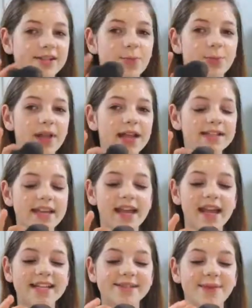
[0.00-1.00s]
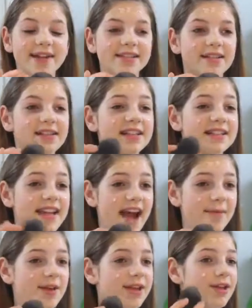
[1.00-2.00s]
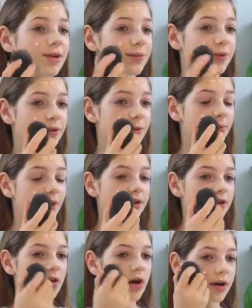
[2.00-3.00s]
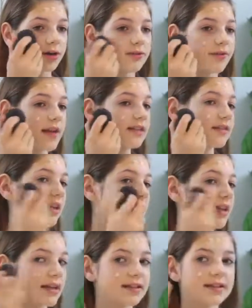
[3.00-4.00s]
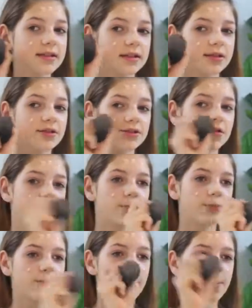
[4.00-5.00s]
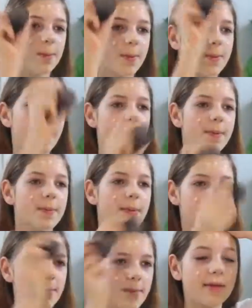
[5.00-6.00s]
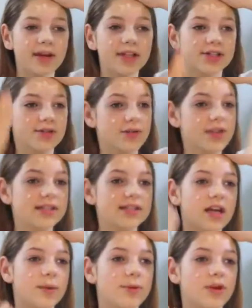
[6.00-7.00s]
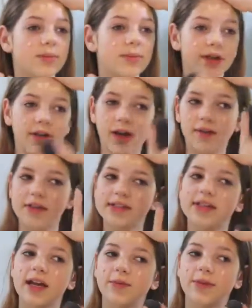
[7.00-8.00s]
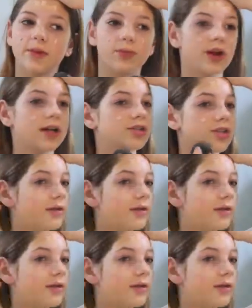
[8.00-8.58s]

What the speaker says: So blending is basically dabbing your Beauty Blender on your face like this. Just go boop, boop, boop, boop, boop, boop, boop, I'm gonna do this side Beauty Blender and this side with the brush.